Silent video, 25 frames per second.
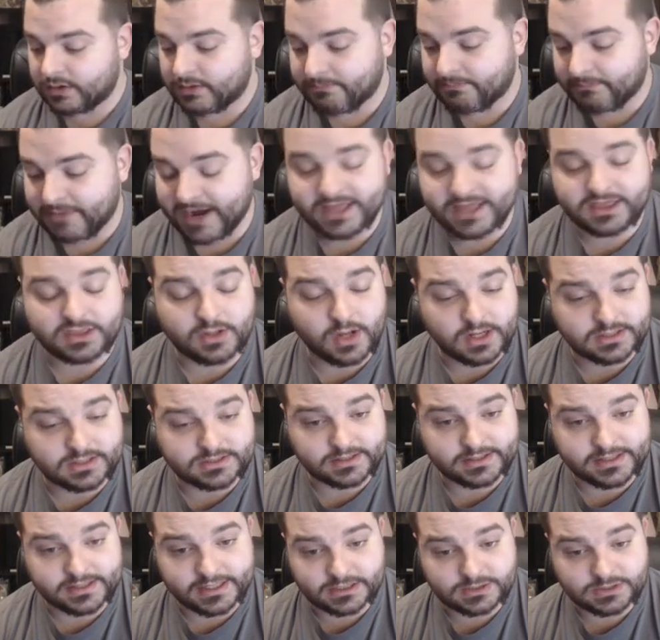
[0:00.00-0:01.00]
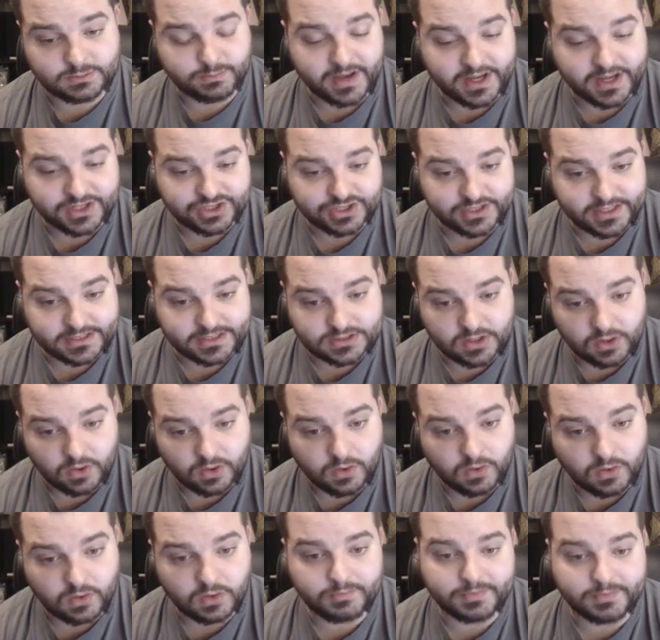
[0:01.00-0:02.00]
my thoughts on the expansion as a
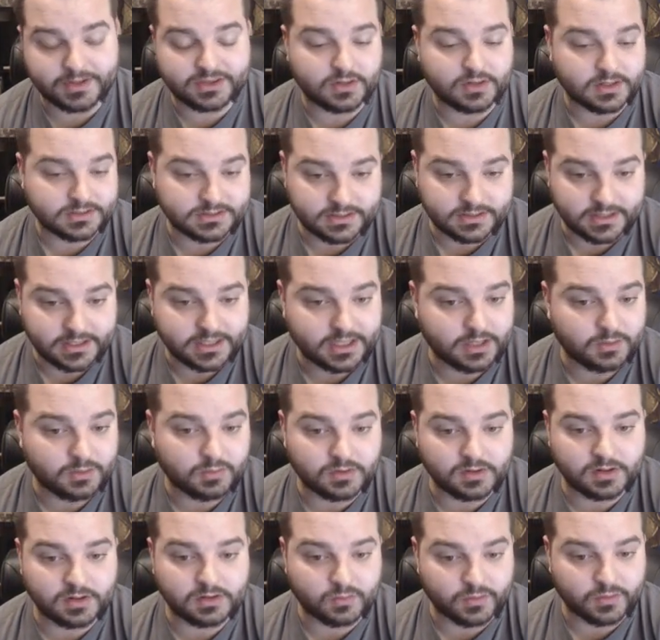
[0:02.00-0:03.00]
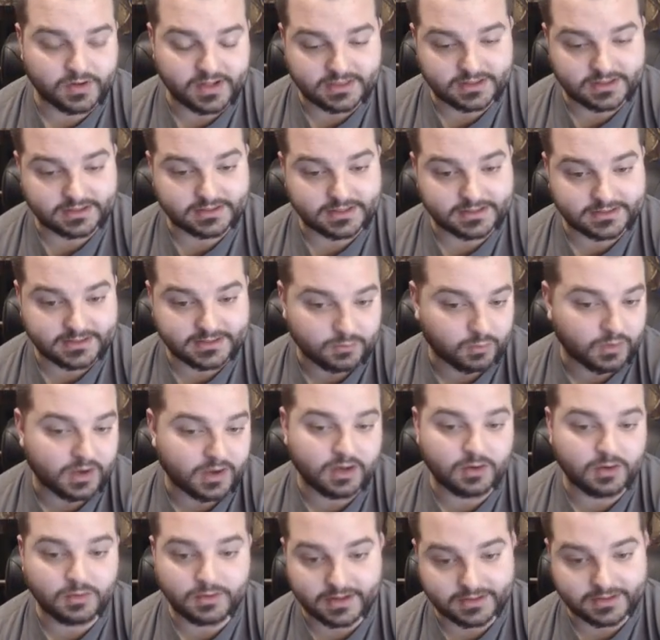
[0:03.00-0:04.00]
whole, my thoughts on the keyword, what I think they did
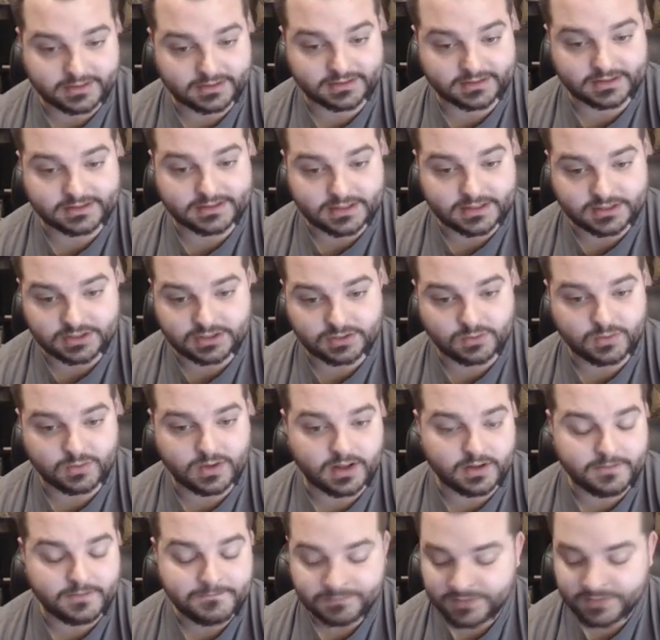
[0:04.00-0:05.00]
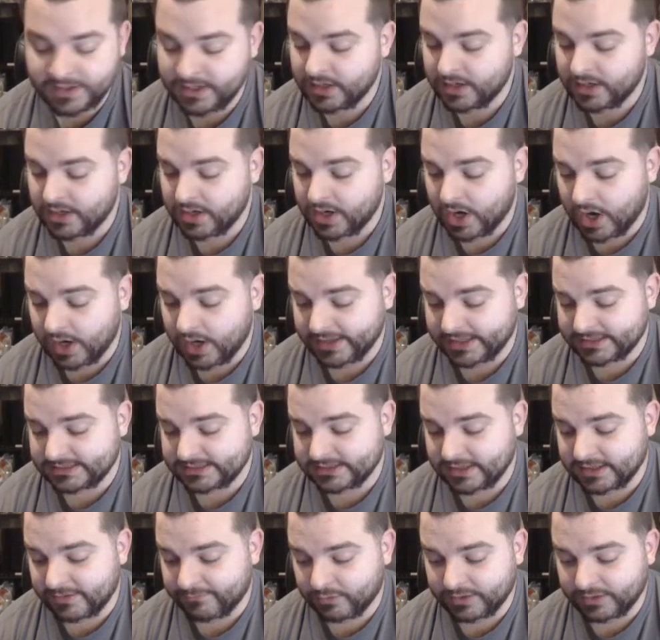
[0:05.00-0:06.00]
well, what I think they didn't do well. All that
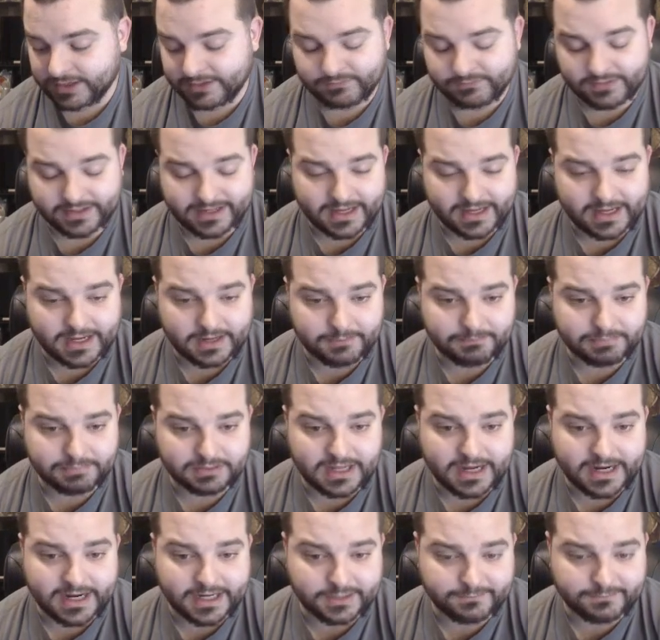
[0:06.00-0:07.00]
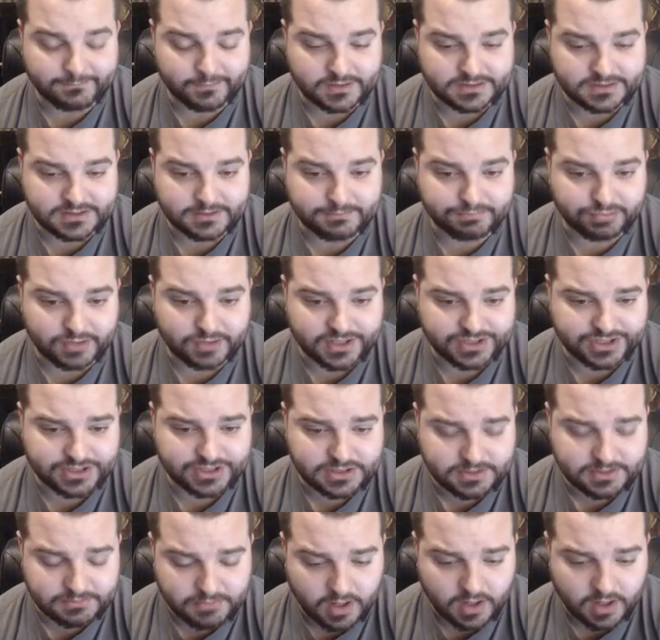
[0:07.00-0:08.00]
stuff. We'll give like a blind first impression
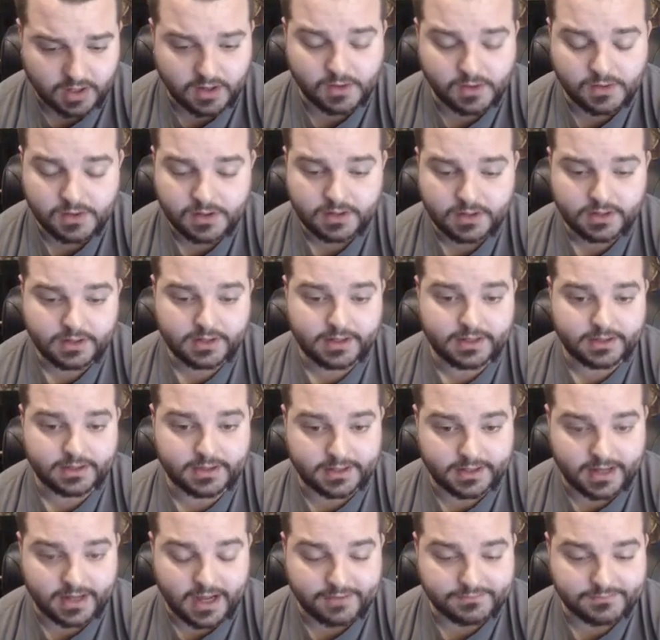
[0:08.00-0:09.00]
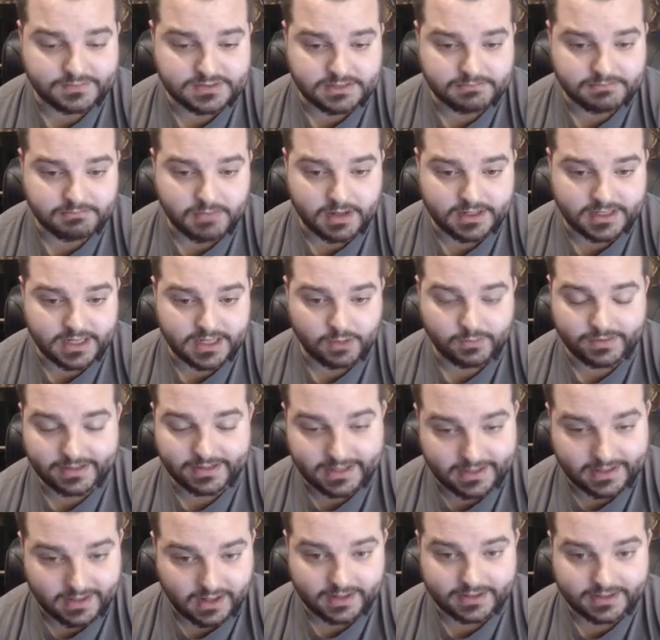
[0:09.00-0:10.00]
tomorrow. And then obviously Monday we
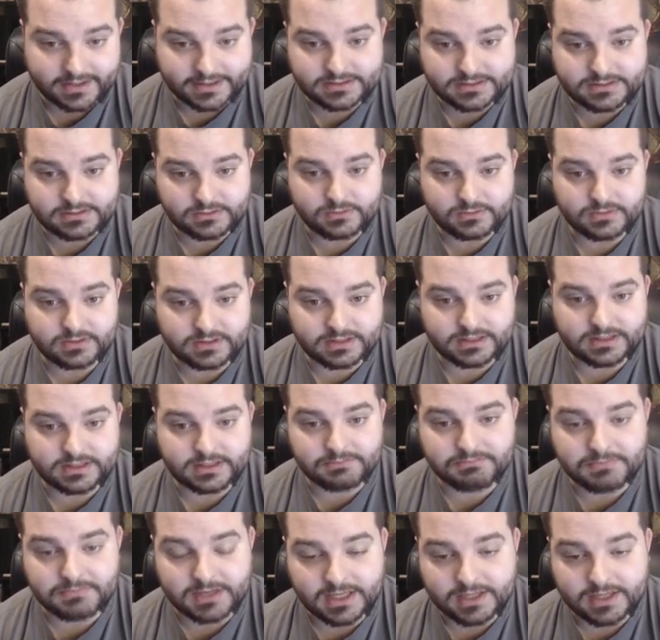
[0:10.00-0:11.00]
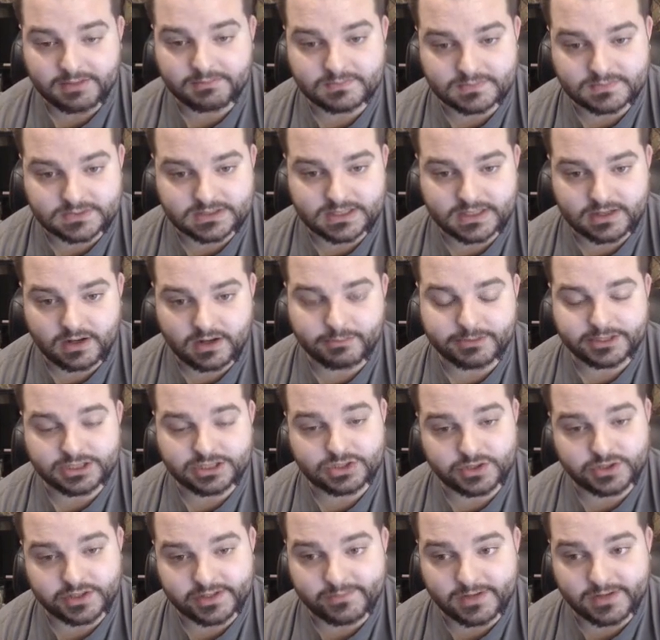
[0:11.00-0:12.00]
get on into the memes, and I'll be
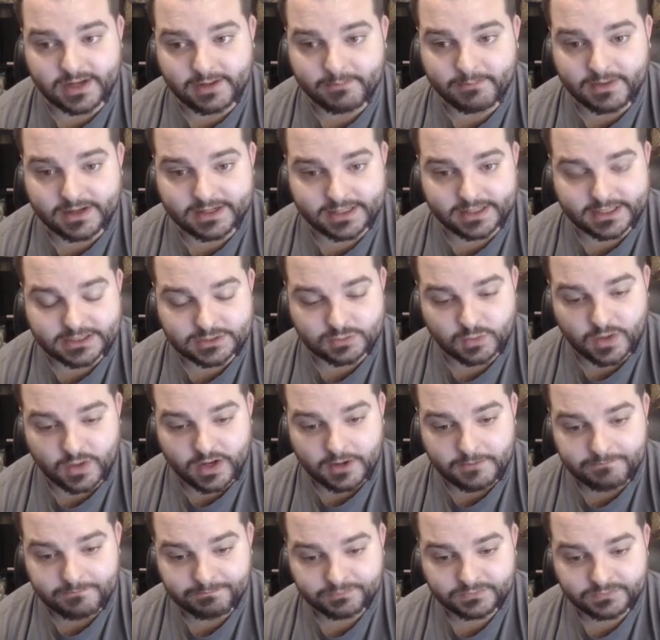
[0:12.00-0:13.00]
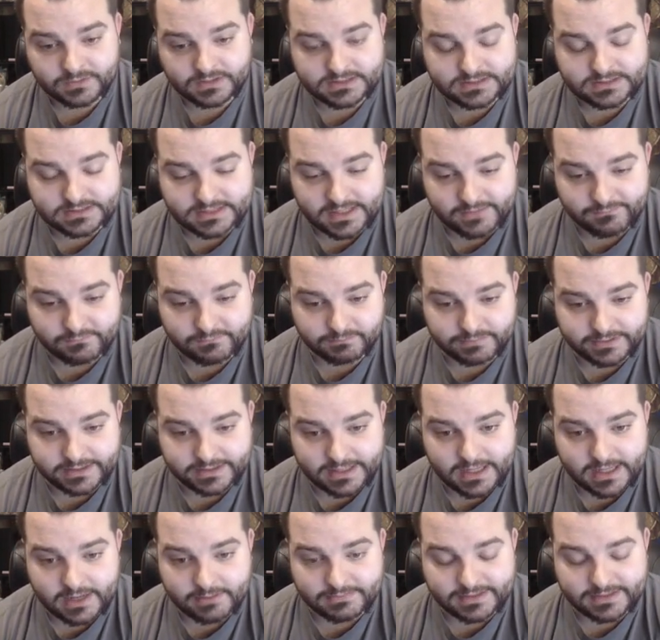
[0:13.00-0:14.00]
streaming on Monday as well. 7
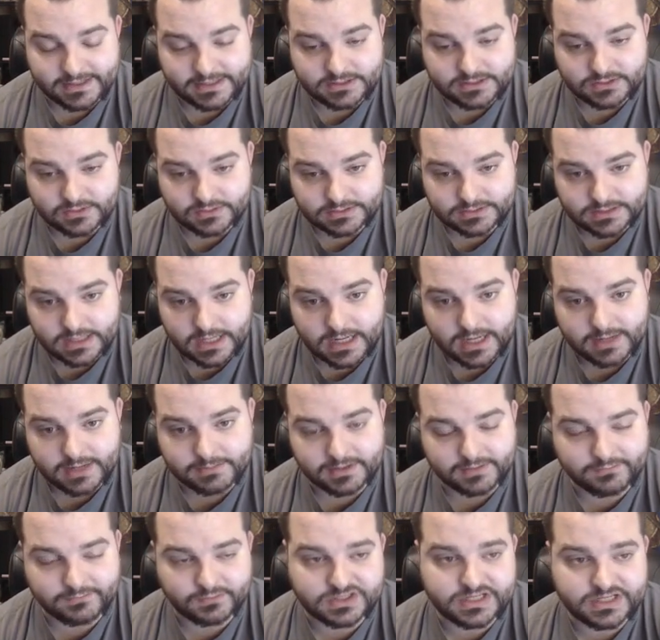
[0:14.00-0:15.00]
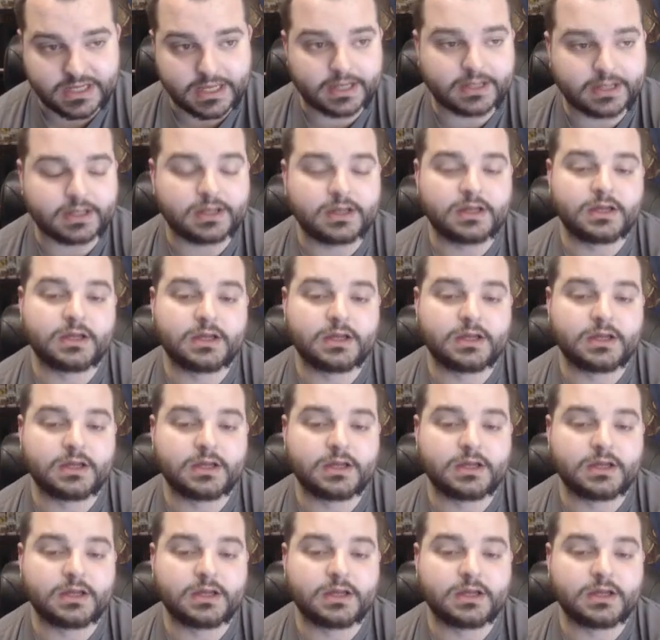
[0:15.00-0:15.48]
p.m. Eastern time, give or take.